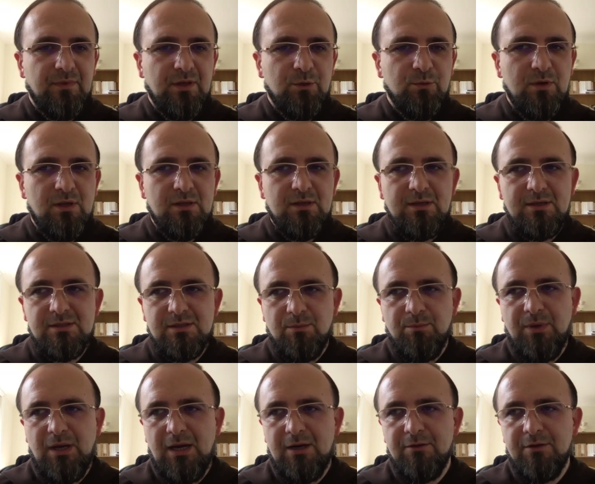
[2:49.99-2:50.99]
whether it's a
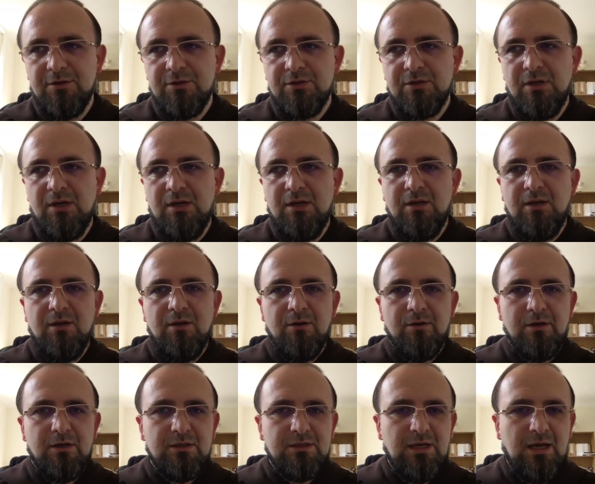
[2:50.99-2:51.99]
parish
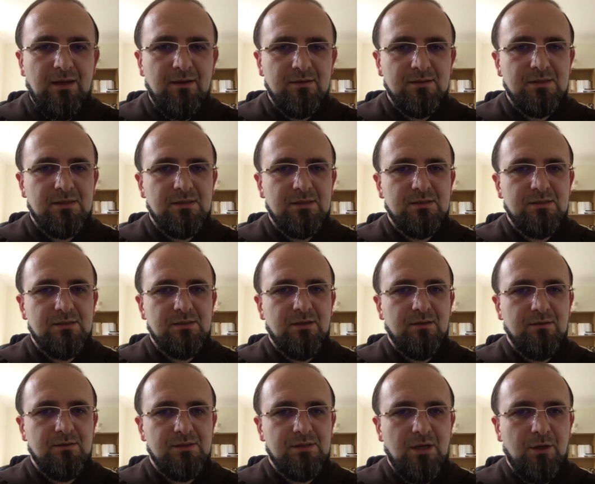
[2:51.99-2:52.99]
or a diocese
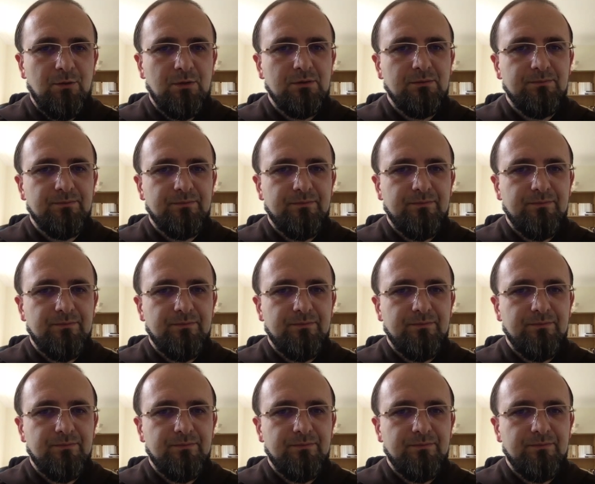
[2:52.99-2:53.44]
or so on.